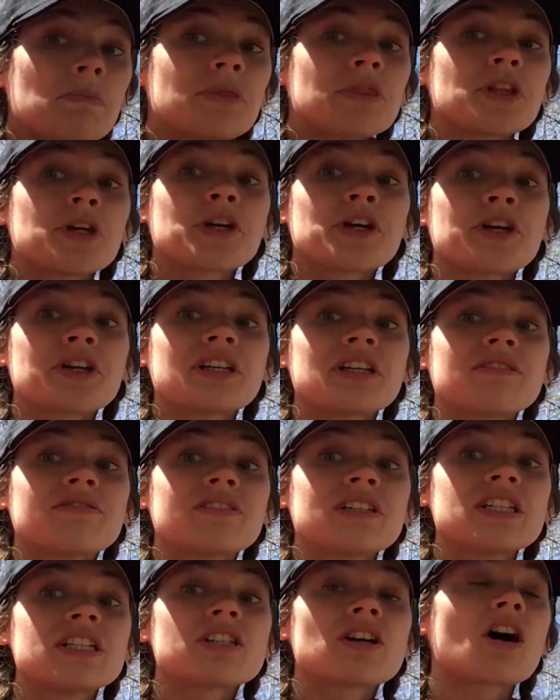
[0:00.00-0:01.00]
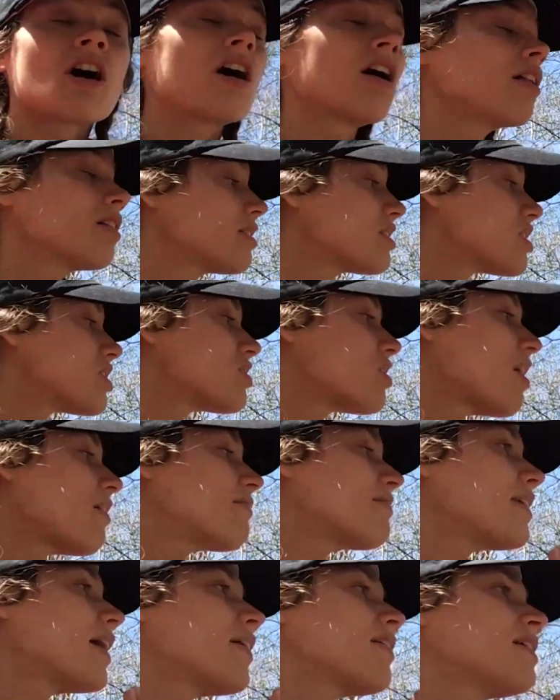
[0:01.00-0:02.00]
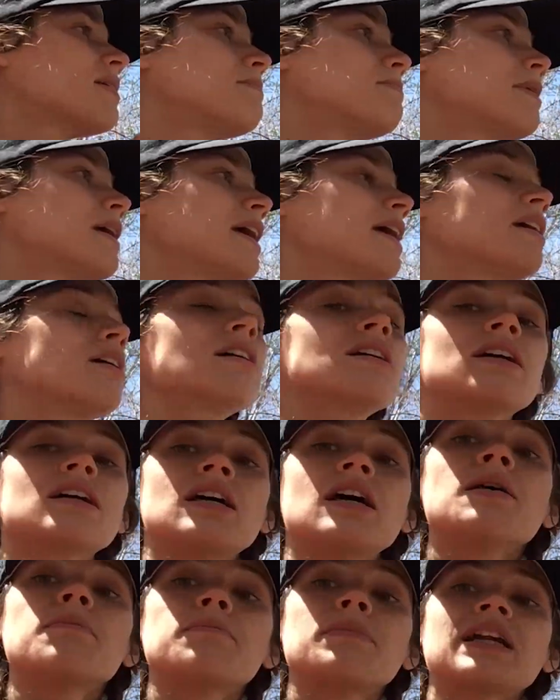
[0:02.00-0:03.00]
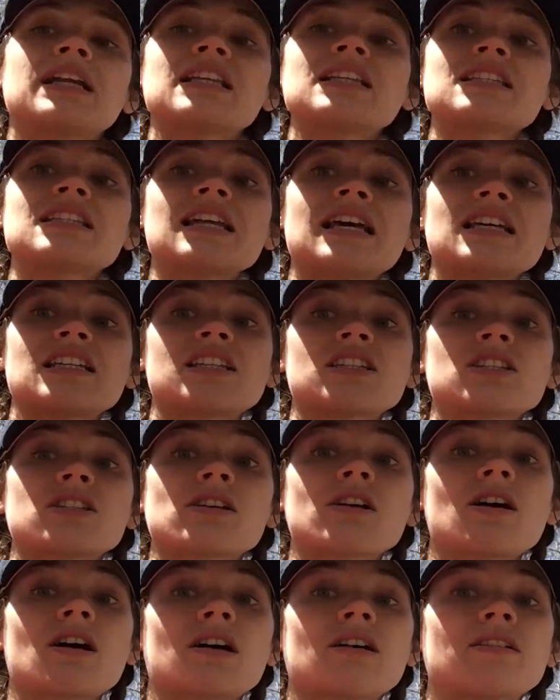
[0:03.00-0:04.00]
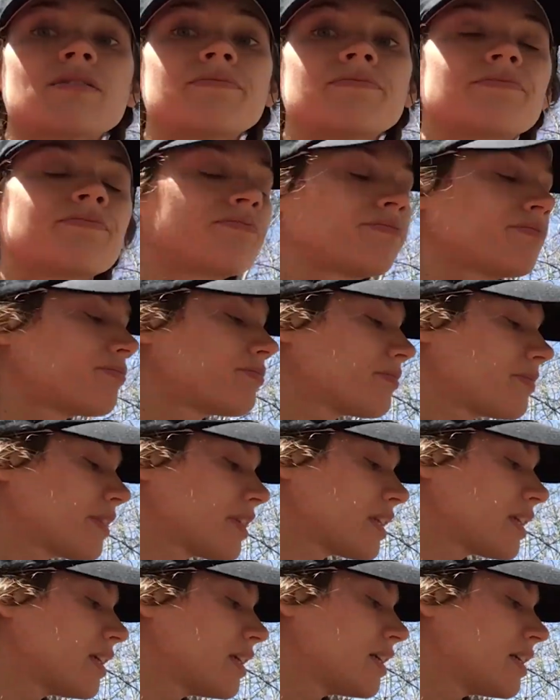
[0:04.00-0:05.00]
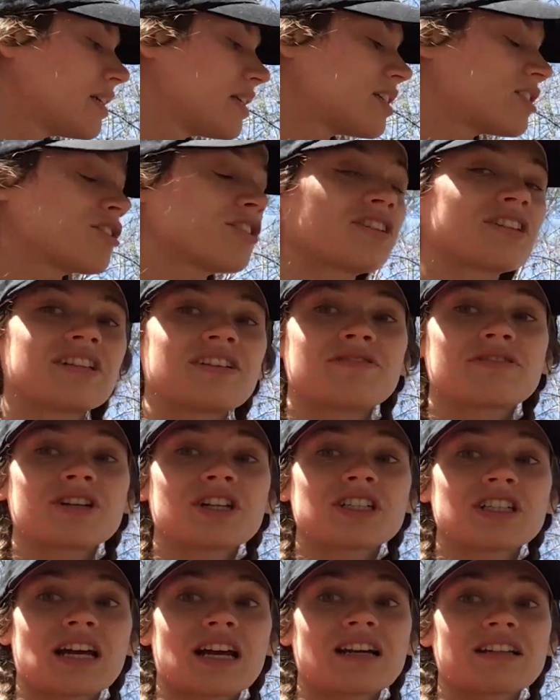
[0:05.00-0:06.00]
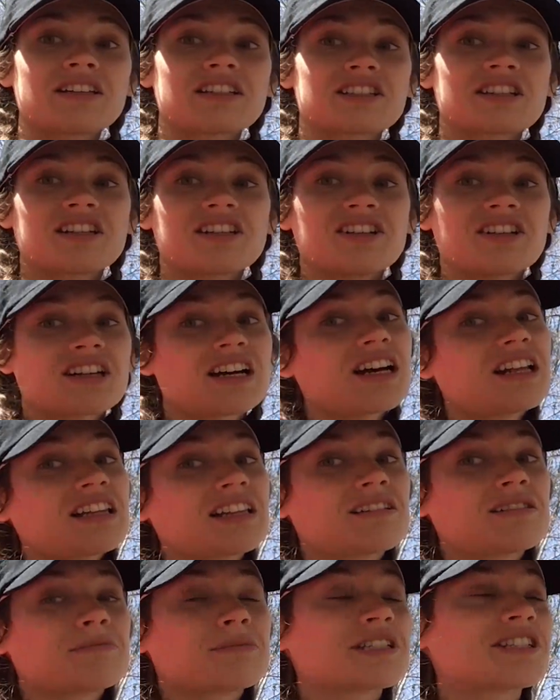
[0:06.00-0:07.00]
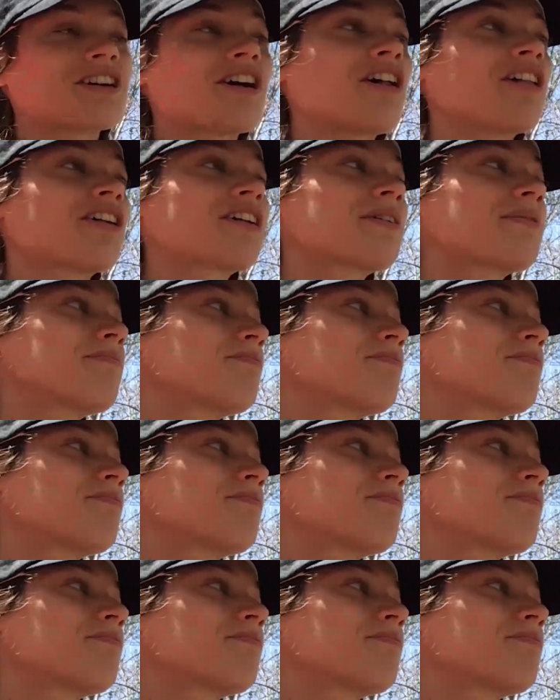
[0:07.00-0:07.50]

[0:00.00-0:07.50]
30 feet tall. It's not very big, but it's nice and tall. Certainly for a child, it's going to look a little bit taller.